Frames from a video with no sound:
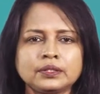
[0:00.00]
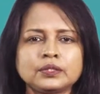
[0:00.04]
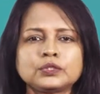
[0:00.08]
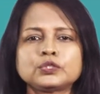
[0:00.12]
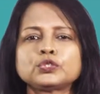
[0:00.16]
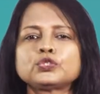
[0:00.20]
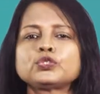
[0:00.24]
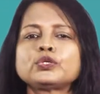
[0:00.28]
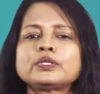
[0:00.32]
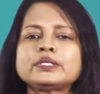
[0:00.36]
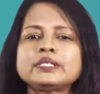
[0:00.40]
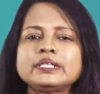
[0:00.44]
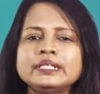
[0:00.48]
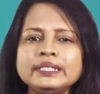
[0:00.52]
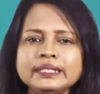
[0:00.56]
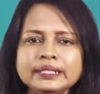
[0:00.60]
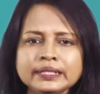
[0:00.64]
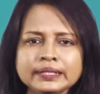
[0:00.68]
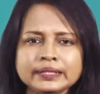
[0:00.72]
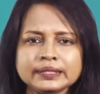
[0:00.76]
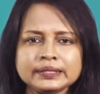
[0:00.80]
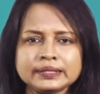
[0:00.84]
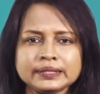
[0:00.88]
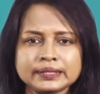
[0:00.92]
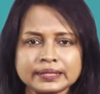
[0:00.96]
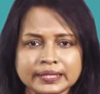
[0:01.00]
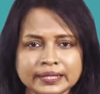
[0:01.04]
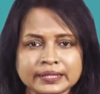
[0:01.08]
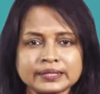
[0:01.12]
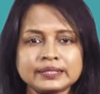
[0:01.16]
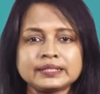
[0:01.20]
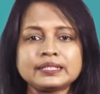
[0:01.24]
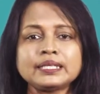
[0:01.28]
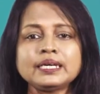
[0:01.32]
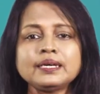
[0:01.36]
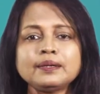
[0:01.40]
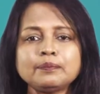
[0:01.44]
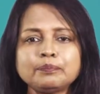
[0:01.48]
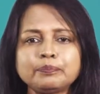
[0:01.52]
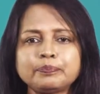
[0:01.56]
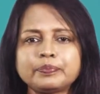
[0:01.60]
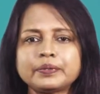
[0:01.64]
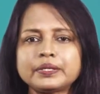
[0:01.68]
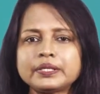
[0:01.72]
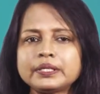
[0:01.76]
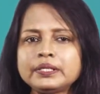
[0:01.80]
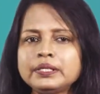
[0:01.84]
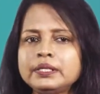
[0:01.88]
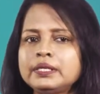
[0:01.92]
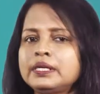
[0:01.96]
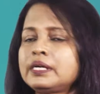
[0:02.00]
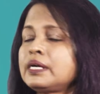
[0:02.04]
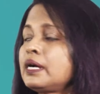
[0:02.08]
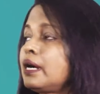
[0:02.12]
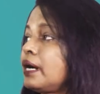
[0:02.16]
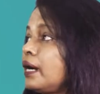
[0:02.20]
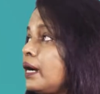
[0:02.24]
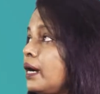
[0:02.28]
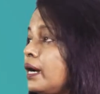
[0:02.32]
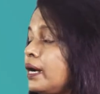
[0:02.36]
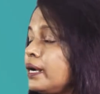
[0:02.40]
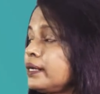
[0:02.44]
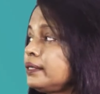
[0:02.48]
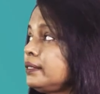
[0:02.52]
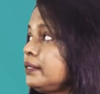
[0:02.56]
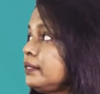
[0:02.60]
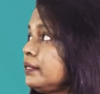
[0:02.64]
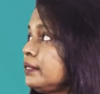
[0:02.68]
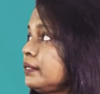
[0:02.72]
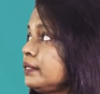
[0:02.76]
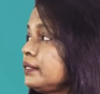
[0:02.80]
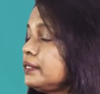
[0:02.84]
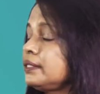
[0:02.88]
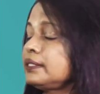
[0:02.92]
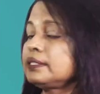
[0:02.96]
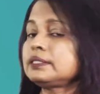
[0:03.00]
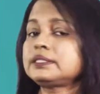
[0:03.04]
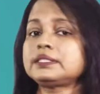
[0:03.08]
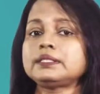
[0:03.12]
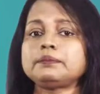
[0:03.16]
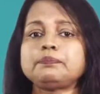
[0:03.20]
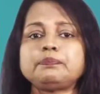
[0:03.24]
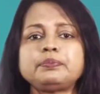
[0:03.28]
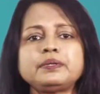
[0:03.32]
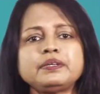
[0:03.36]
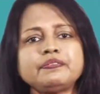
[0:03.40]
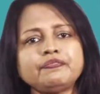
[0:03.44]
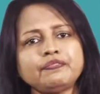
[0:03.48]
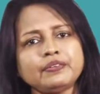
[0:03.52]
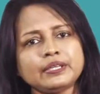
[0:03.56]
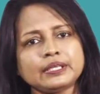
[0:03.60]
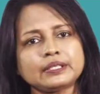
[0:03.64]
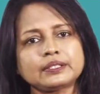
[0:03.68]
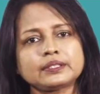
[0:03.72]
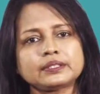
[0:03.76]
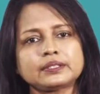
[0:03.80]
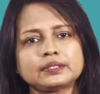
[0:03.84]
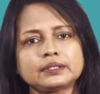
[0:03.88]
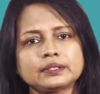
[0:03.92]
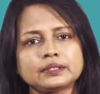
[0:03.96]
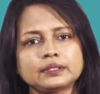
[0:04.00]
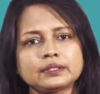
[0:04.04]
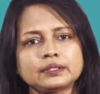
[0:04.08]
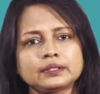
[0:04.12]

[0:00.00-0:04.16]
So in this example, un is a prefix.